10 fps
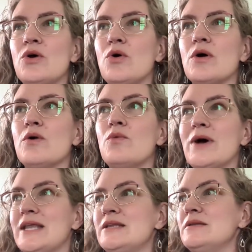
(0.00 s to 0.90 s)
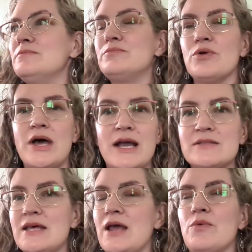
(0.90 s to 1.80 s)
or one
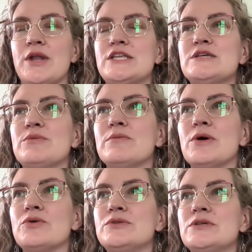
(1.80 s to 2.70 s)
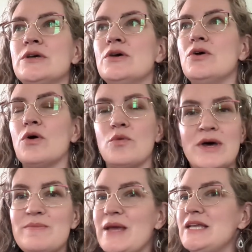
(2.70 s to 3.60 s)
product that I wanted to promote, or
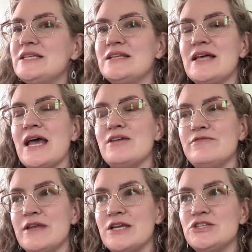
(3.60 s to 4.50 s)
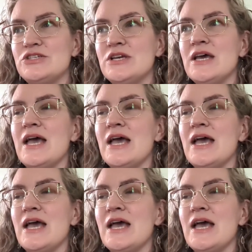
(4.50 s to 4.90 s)
one painting that I'd finished.